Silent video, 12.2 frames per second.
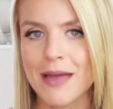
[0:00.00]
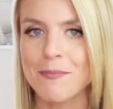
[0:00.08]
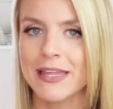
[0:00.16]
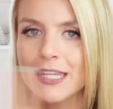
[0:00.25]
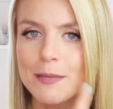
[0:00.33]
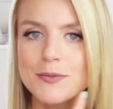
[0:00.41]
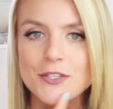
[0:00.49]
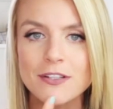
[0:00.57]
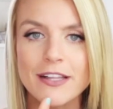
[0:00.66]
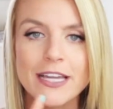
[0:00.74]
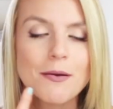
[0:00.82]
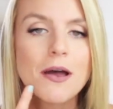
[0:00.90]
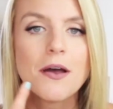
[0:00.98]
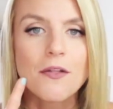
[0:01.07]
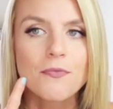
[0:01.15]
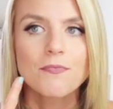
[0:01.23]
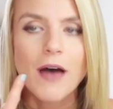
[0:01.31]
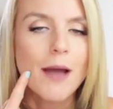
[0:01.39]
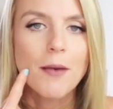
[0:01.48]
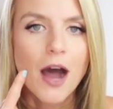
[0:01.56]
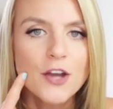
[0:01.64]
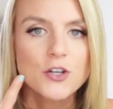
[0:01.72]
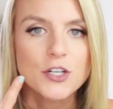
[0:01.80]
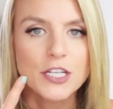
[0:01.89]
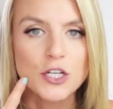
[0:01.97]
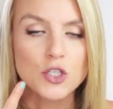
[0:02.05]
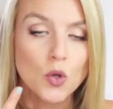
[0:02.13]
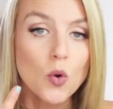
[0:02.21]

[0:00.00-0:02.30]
My lips look like I'm 100 years